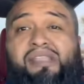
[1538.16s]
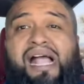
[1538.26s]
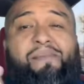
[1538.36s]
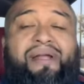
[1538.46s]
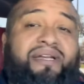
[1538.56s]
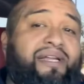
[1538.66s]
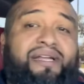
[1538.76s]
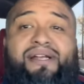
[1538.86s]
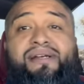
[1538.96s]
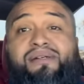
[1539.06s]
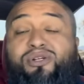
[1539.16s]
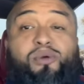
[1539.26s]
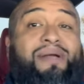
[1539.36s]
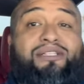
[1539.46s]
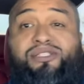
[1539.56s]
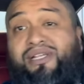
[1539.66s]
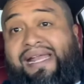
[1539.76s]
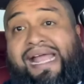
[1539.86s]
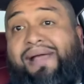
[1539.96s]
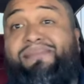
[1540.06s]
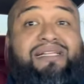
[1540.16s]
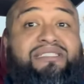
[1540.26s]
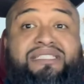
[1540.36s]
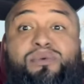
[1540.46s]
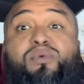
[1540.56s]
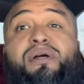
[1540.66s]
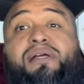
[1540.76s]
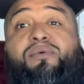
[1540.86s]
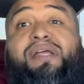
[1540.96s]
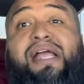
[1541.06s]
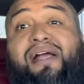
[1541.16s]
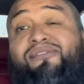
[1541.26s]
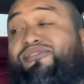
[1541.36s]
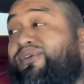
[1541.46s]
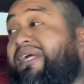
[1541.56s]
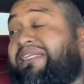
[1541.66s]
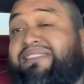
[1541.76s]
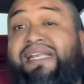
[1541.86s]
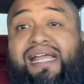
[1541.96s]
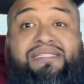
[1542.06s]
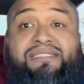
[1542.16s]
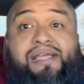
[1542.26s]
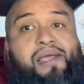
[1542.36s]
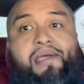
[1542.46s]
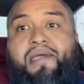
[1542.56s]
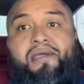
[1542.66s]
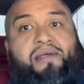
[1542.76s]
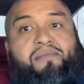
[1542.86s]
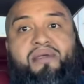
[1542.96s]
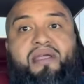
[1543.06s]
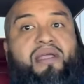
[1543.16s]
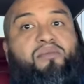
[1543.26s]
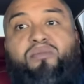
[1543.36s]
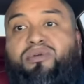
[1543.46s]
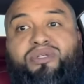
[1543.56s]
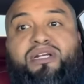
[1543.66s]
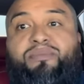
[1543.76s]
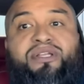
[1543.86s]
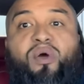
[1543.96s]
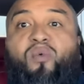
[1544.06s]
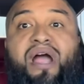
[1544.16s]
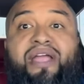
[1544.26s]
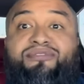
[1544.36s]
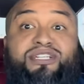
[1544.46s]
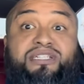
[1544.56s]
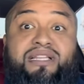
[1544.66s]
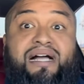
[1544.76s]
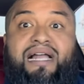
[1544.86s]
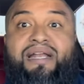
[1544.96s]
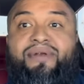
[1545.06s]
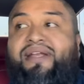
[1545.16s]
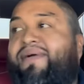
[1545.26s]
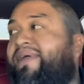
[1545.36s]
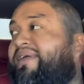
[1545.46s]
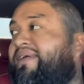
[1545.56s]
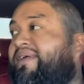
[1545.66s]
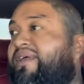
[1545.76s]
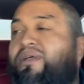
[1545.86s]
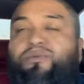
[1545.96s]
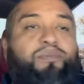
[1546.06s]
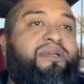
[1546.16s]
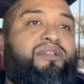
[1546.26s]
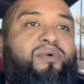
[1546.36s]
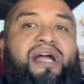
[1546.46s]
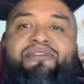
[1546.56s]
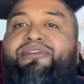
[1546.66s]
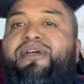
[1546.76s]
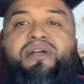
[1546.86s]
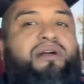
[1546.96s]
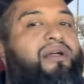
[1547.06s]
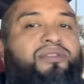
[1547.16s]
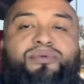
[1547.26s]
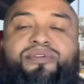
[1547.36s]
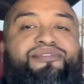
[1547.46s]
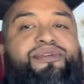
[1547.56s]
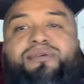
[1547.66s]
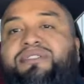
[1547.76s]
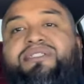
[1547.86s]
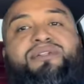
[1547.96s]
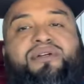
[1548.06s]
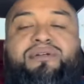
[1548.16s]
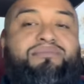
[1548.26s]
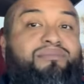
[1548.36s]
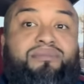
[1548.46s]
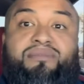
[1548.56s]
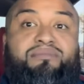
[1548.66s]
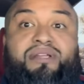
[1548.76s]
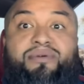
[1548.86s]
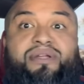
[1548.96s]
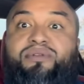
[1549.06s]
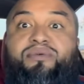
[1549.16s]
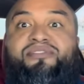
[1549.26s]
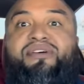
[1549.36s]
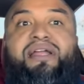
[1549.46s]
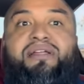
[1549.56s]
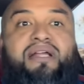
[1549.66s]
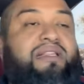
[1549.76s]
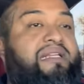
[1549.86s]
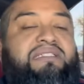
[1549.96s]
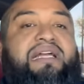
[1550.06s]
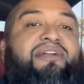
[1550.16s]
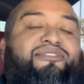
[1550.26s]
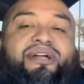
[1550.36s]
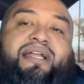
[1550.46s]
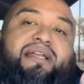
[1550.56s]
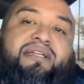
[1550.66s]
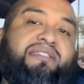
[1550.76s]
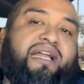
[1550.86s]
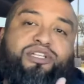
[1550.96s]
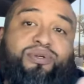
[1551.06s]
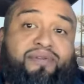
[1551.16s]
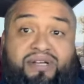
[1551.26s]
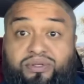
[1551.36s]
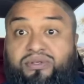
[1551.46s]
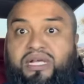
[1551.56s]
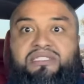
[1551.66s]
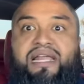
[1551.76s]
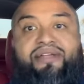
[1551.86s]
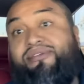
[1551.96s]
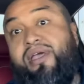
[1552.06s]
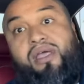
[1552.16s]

I'm gonna end it here. Go back to the lab and see what we have for you guys next. And we'll try to bring the wife. She's on the holiday right now, eh? We'll bring the wife on the reviews, you know? Like we do, we fight. And that's not a fucking, it's not a script, but that's life.